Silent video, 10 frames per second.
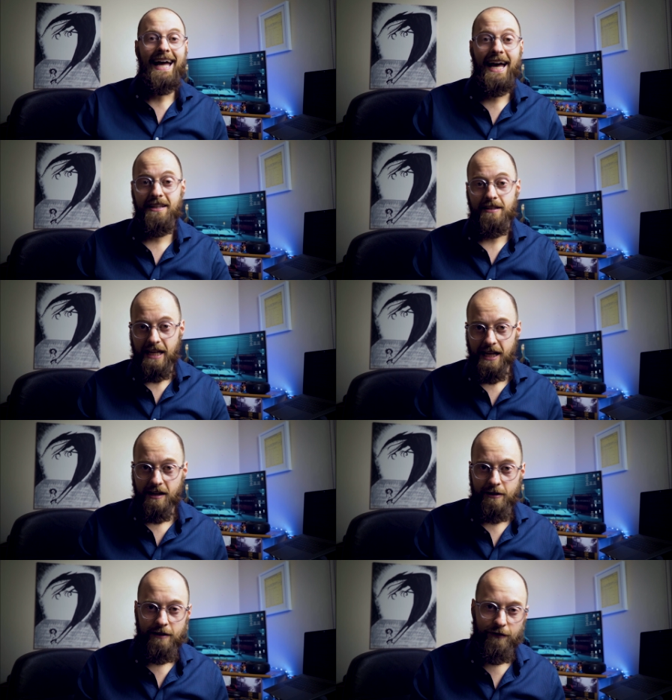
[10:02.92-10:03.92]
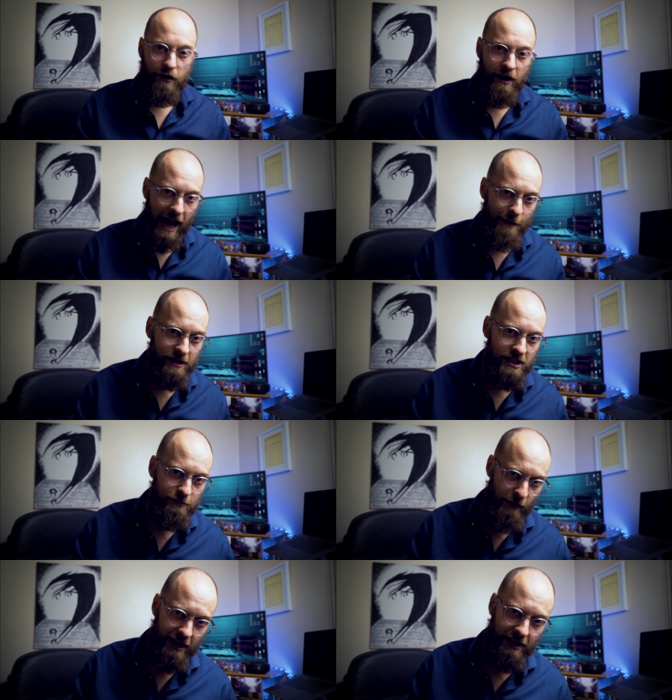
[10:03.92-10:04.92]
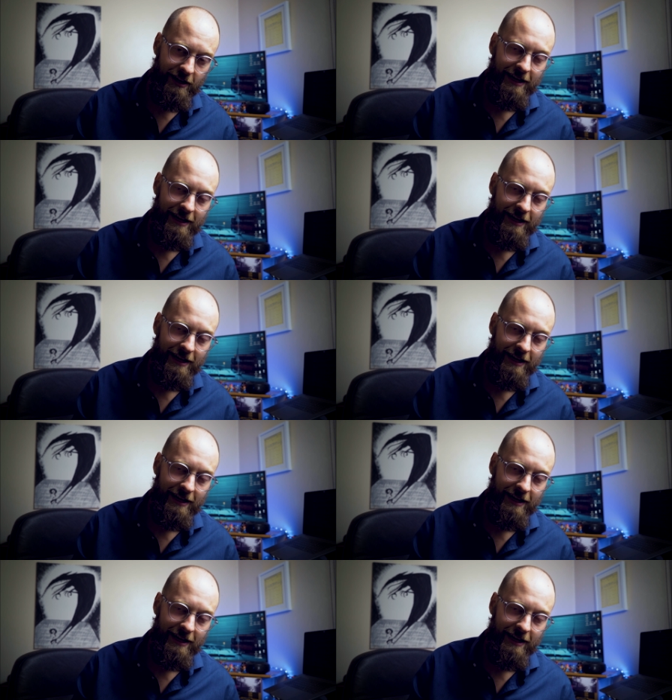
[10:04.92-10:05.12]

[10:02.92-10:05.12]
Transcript: And Ingrid von Hammersmark